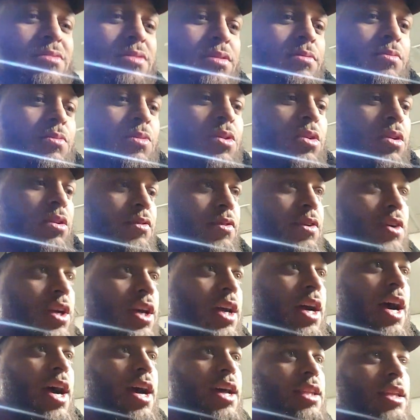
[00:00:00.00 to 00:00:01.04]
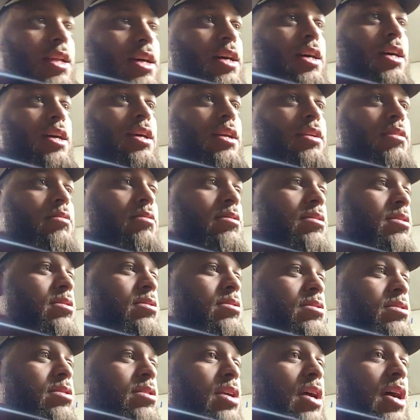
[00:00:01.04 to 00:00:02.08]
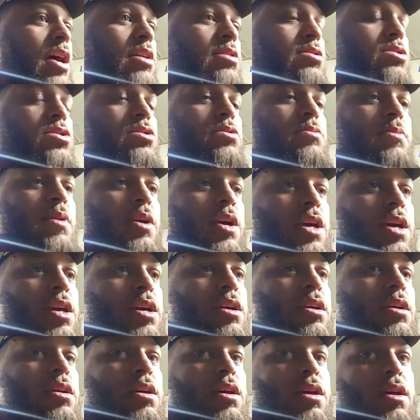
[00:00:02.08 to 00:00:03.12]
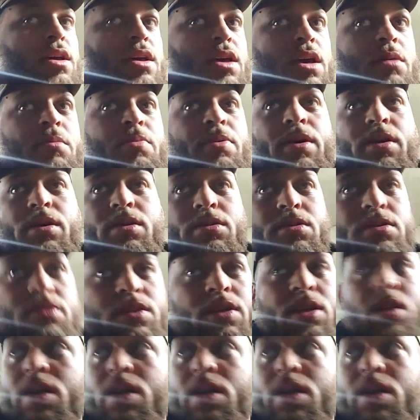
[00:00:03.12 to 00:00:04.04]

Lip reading: more of a guideline on how to make a powder coating